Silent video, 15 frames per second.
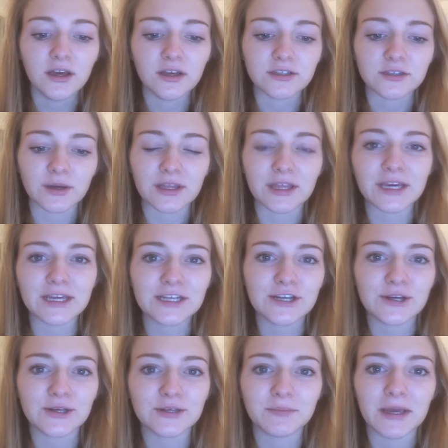So I think
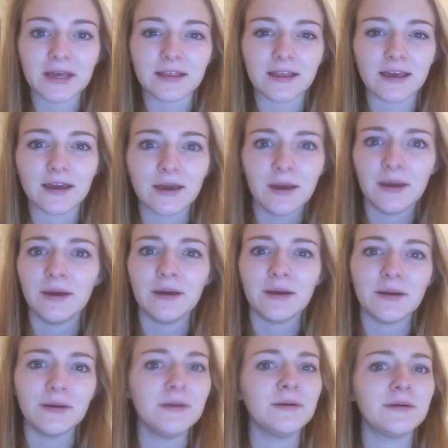she was being like,
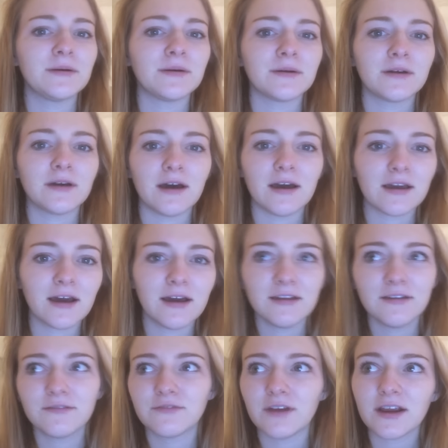oh, I
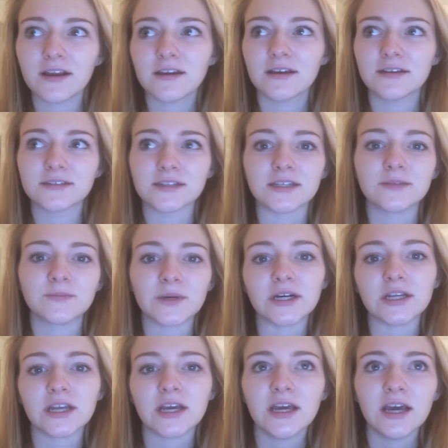kind of recognise this,
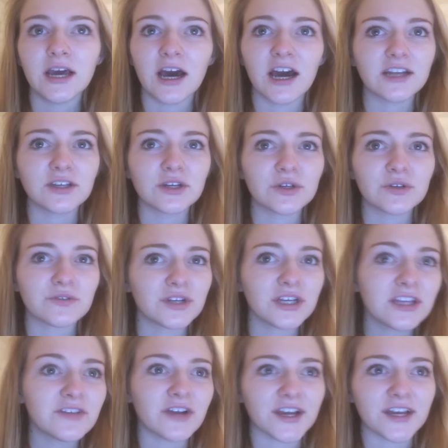but I don't
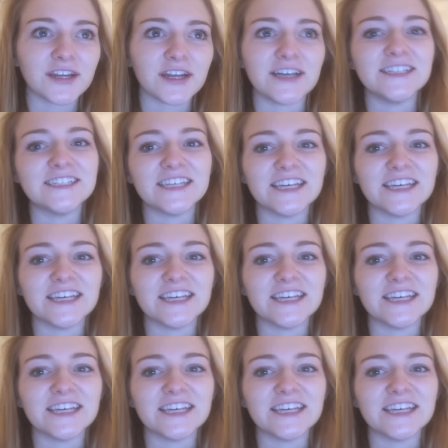really recognise